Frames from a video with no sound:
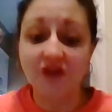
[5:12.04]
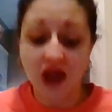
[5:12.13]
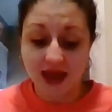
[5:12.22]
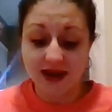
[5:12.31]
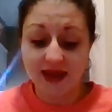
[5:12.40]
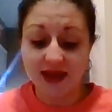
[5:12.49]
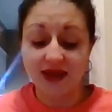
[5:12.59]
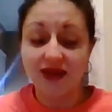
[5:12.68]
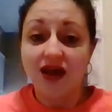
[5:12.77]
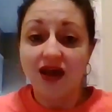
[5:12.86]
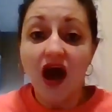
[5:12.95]
Friday
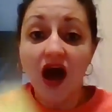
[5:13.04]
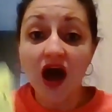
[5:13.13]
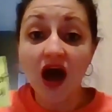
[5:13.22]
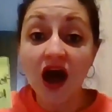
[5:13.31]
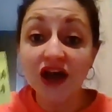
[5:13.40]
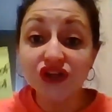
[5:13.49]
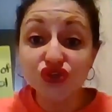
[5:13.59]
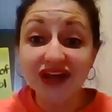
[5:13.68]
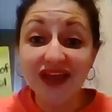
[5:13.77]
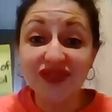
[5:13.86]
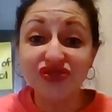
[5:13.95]

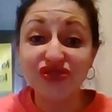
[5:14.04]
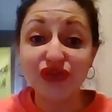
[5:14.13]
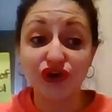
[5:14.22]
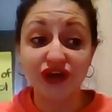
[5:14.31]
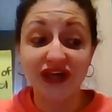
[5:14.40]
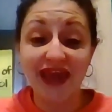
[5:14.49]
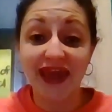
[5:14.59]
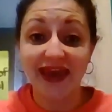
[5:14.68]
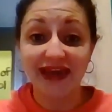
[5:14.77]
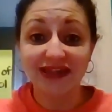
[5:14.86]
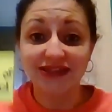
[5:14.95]

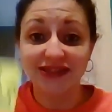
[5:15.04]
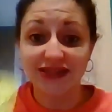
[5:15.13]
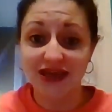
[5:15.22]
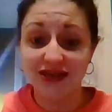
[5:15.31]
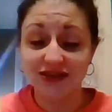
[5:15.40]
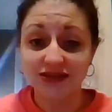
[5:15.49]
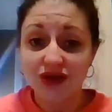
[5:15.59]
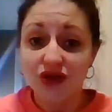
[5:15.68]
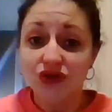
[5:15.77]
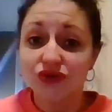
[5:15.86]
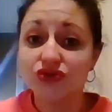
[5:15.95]
138 days.
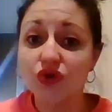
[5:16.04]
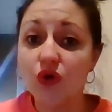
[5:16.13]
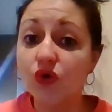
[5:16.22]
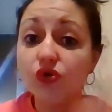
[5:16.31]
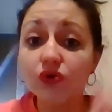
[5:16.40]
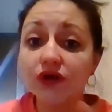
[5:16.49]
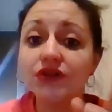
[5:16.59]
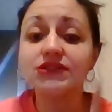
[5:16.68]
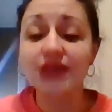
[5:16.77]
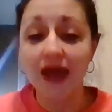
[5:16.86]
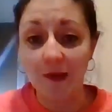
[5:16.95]
So who
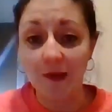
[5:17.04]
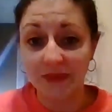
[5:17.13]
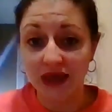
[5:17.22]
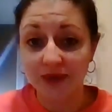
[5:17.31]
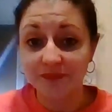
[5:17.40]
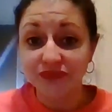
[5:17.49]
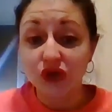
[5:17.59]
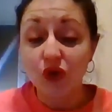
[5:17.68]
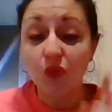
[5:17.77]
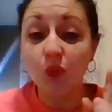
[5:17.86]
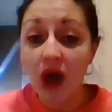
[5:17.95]
can tell me
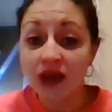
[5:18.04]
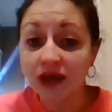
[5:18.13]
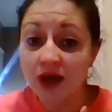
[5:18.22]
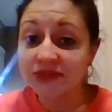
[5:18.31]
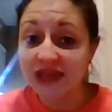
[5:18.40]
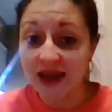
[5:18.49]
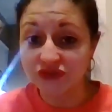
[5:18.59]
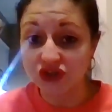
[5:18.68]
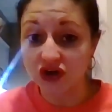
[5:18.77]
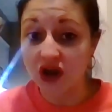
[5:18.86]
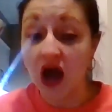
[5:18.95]
what comes
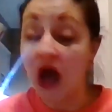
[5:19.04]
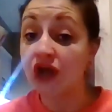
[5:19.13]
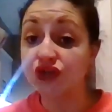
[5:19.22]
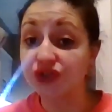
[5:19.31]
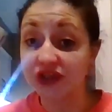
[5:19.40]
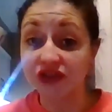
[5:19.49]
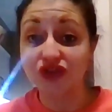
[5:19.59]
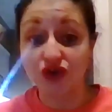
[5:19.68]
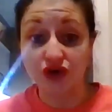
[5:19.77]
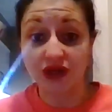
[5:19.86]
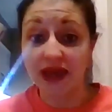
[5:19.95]
after
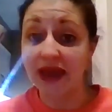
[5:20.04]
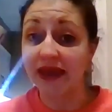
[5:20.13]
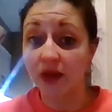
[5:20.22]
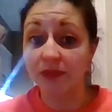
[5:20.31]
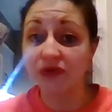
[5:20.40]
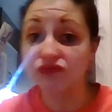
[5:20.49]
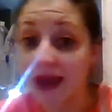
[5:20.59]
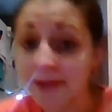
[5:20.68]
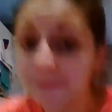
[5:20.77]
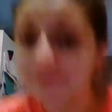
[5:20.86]
138? I'll be right